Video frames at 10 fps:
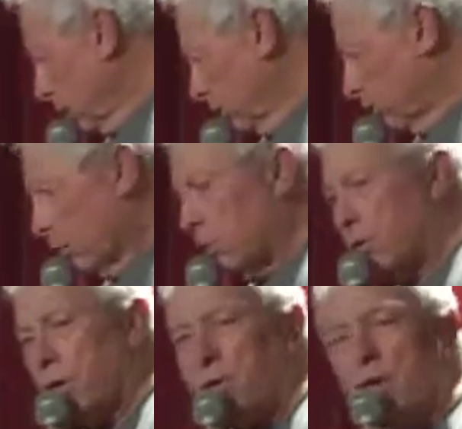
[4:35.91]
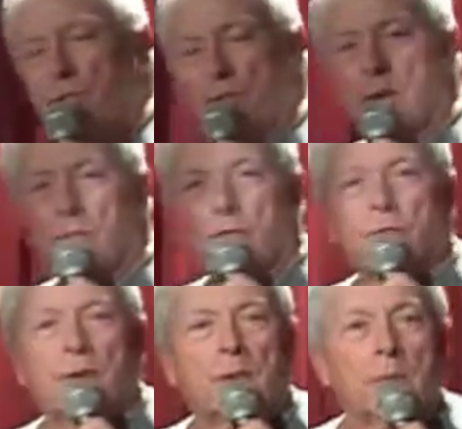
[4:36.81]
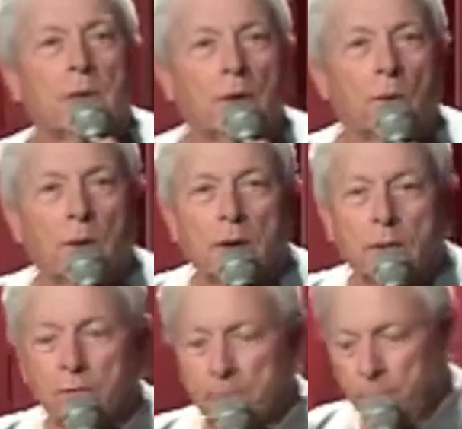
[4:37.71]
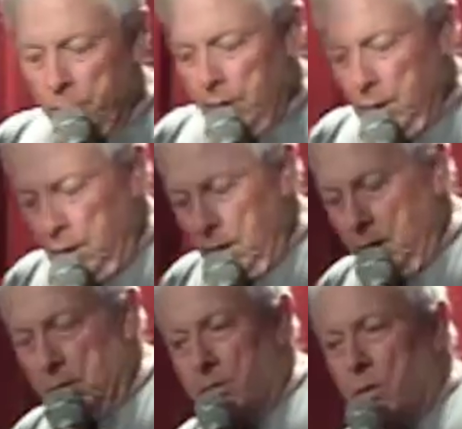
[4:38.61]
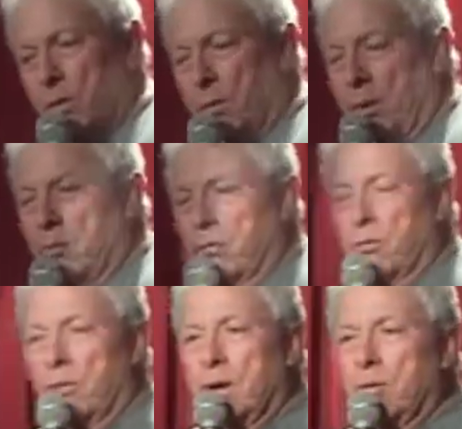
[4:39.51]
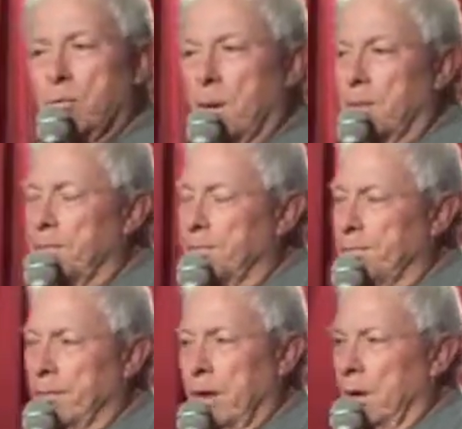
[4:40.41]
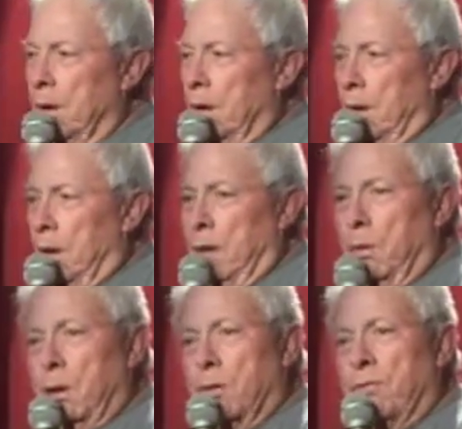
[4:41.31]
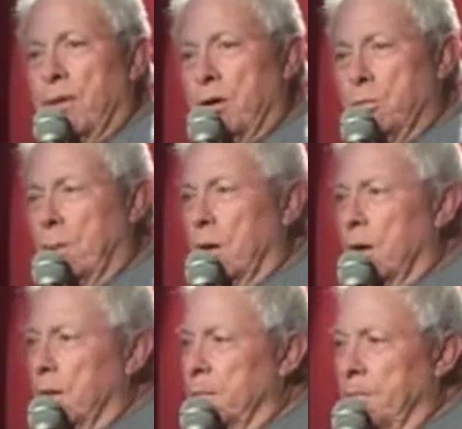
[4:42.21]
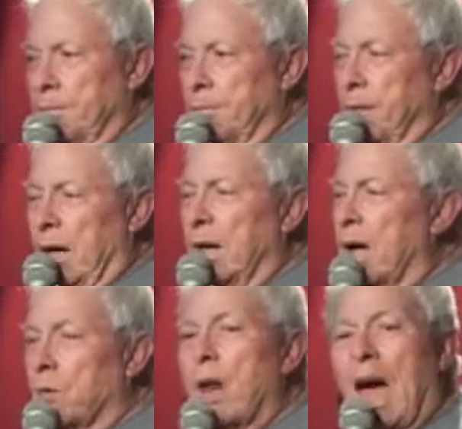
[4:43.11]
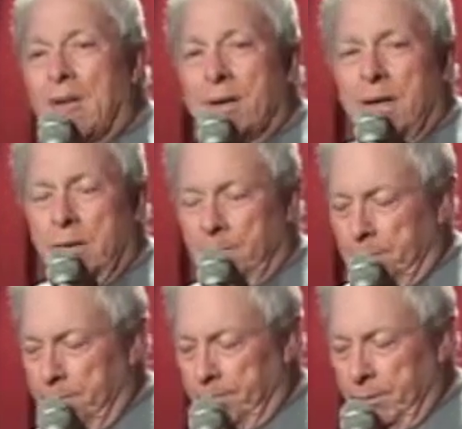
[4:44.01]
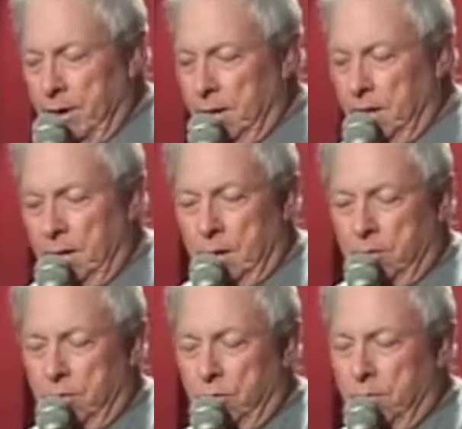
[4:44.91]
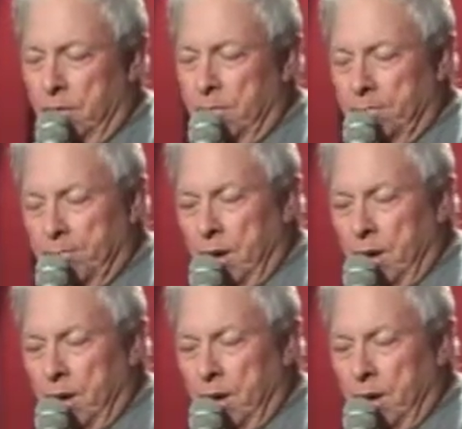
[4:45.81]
this, it's always good to have friends or family in the audience. And I was going to bring some friends, but I went on Facebook and I don't have any. It's a shame.